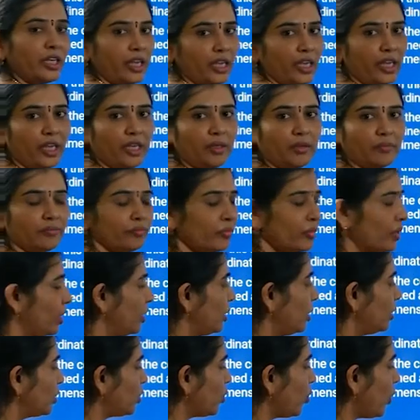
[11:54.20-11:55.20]
A.
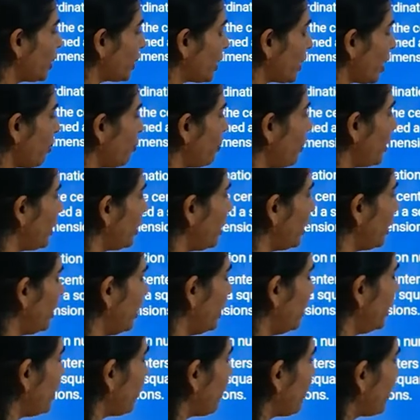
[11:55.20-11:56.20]
So what happened
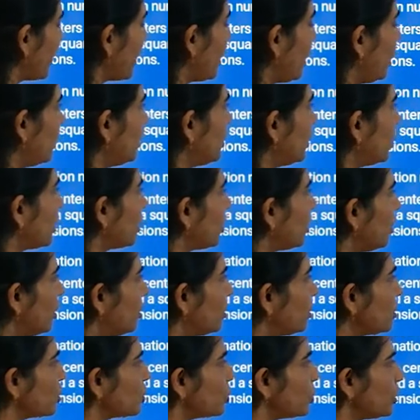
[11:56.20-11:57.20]
here? The
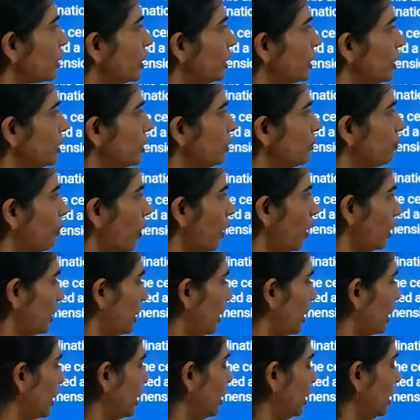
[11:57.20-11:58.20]
constituent
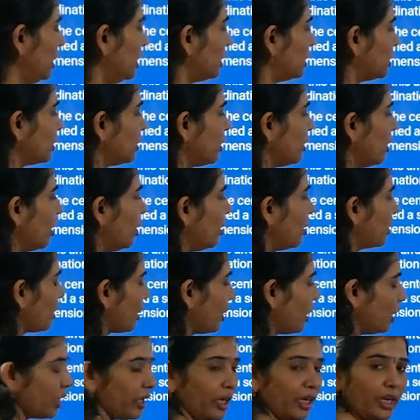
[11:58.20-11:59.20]
particles
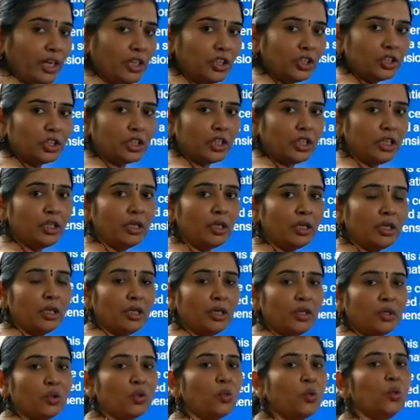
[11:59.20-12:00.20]
are arranged in
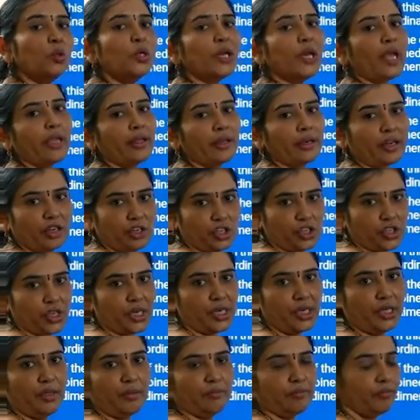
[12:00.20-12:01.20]
two
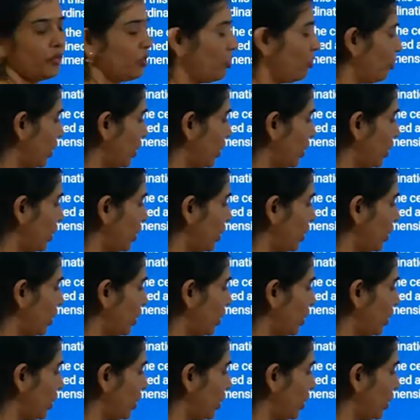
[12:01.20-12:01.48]
directions,